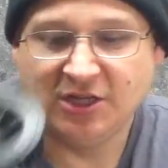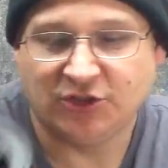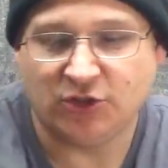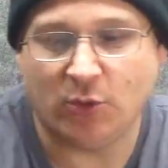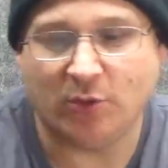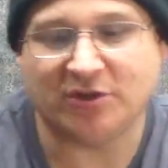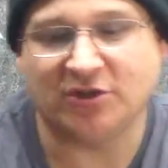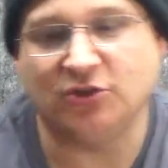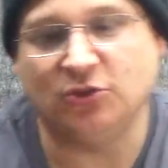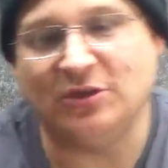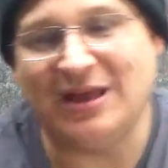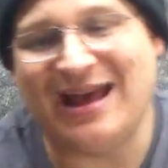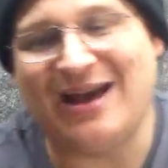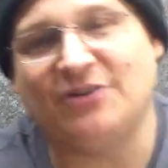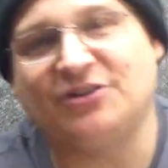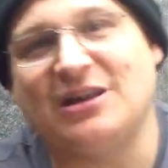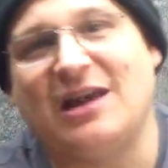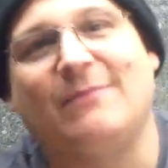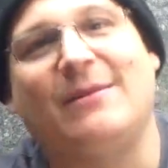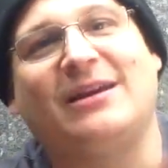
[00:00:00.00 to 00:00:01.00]
So what we're gonna do
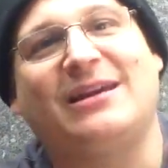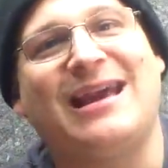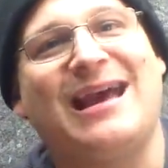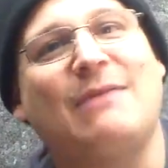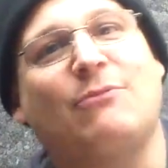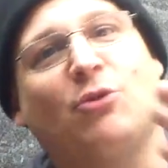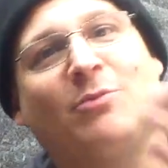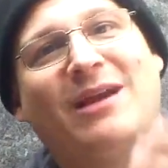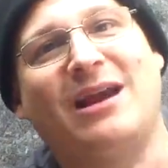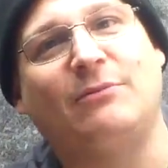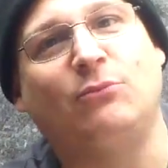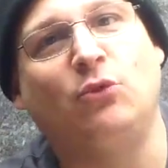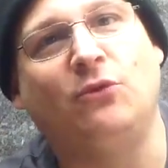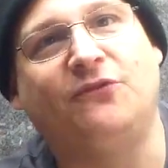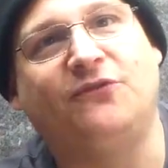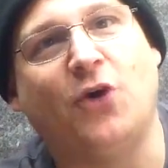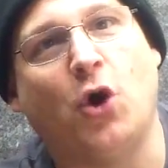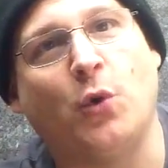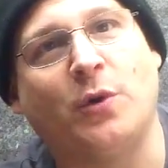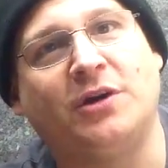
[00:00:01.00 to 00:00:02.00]
now is have my cameraman
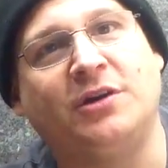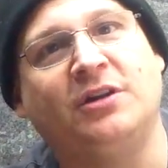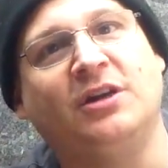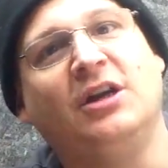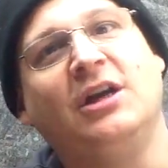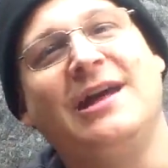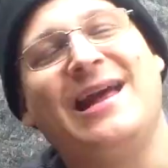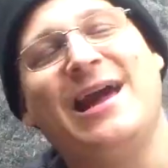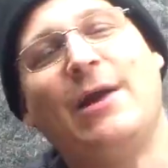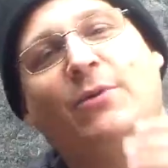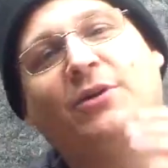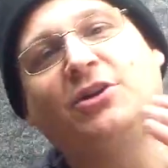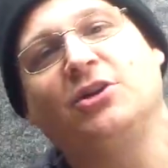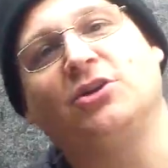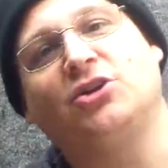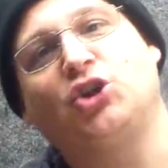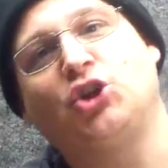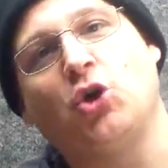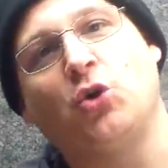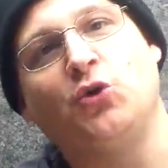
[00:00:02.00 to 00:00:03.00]
move forward, and we're
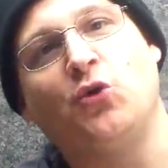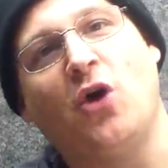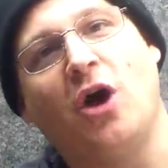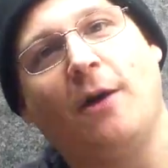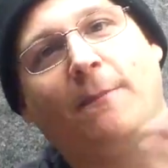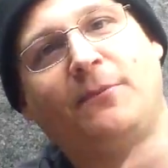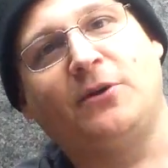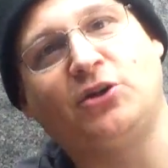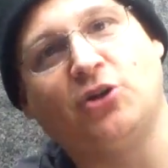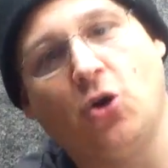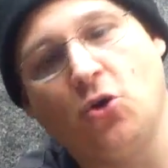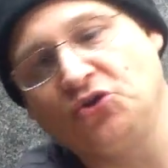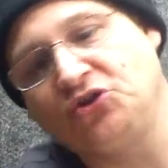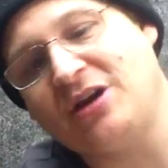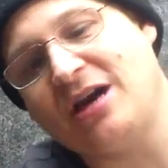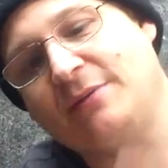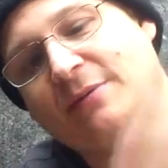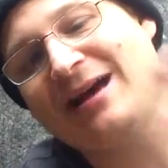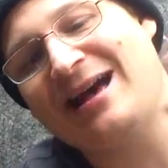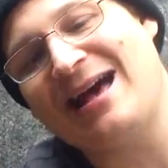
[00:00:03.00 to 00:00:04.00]
gonna show you up
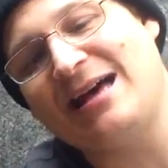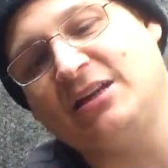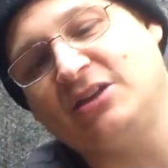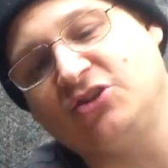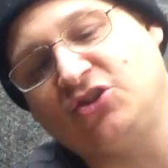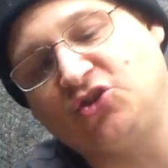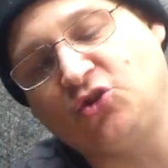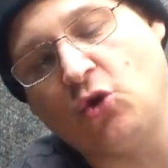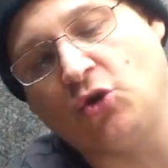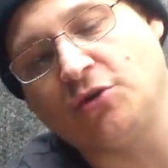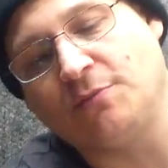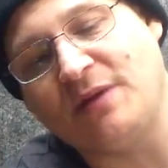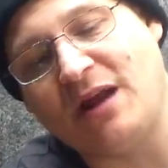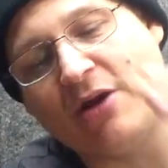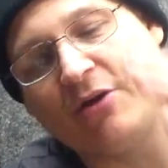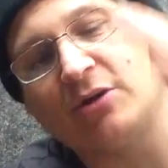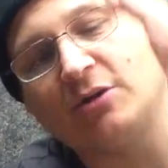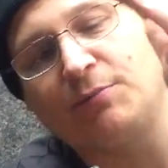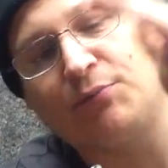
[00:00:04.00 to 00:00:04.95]
close how to, how to install the bearing.